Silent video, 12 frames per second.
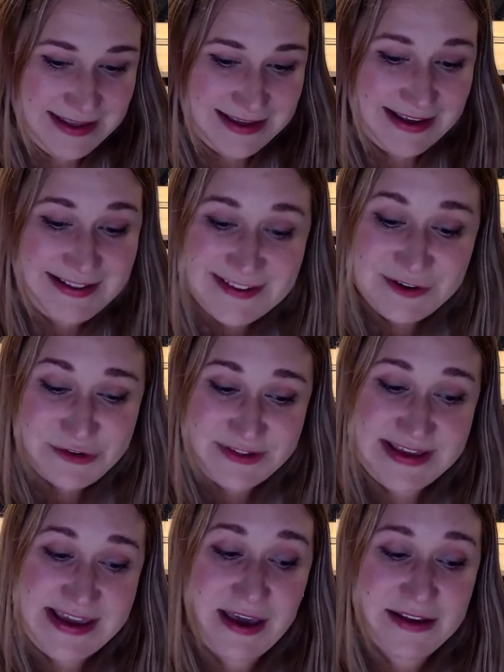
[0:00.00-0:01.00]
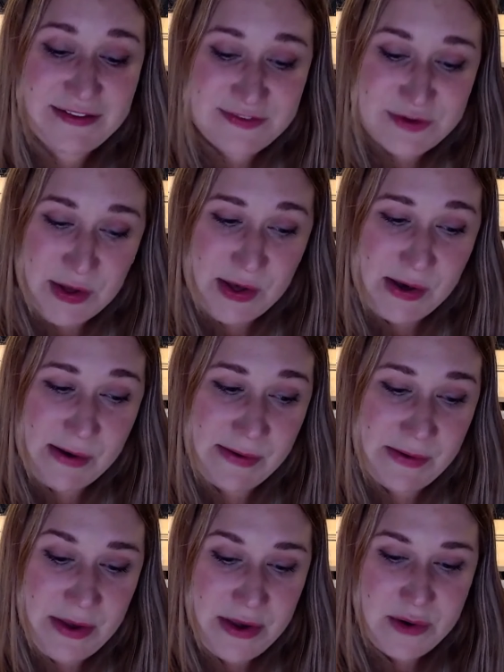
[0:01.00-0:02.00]
essentially, I
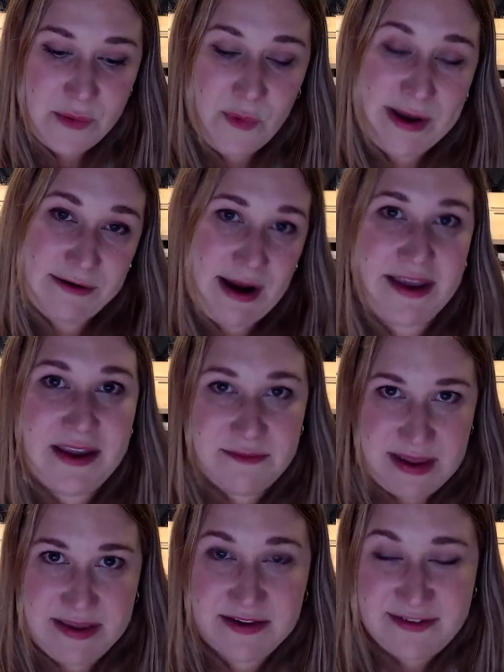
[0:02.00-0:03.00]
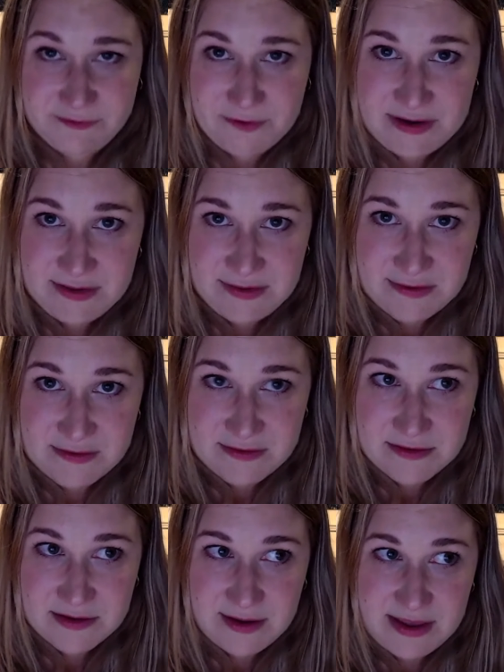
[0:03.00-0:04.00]
saw where I can make a difference
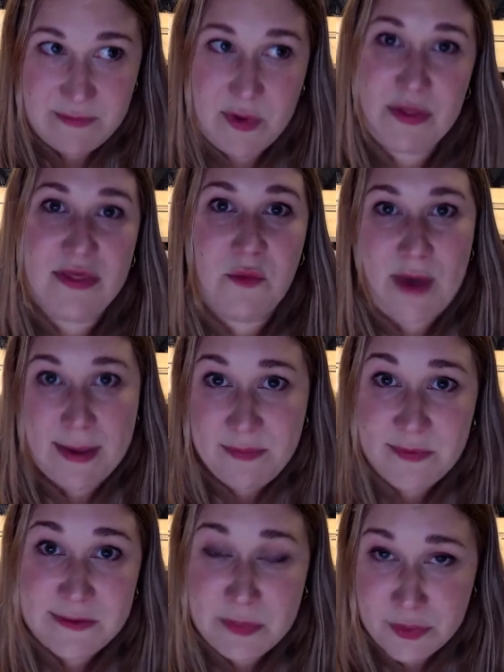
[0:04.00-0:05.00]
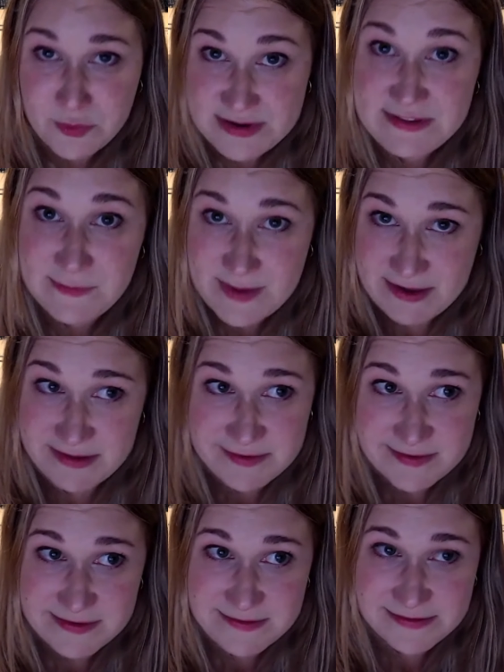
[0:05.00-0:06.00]
in both the Web3
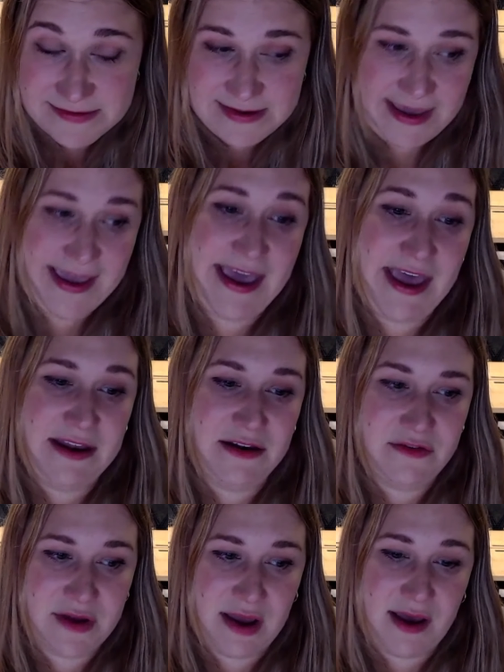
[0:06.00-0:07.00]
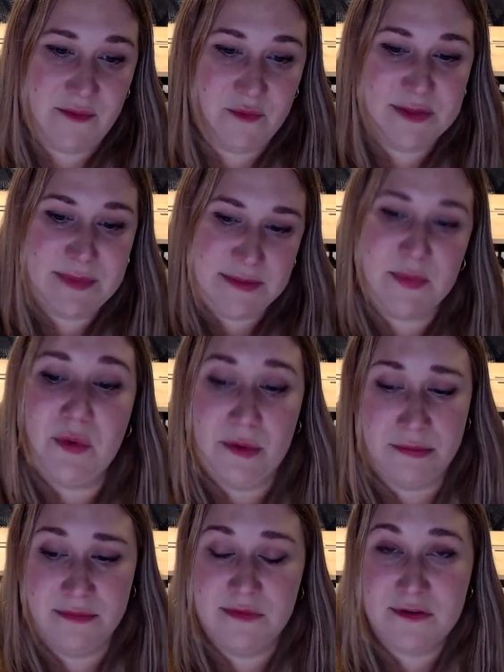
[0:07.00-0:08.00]
space and with
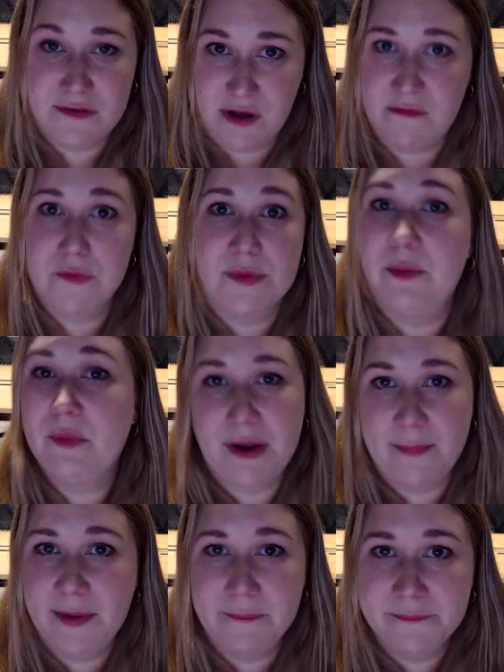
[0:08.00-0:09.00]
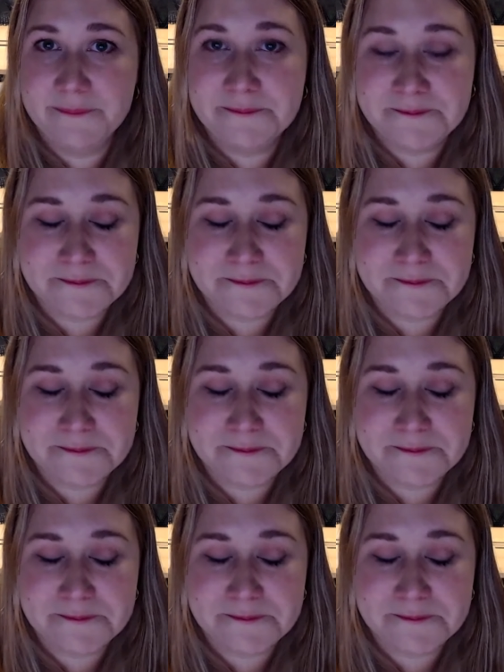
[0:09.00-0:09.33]
people to solve a real problem.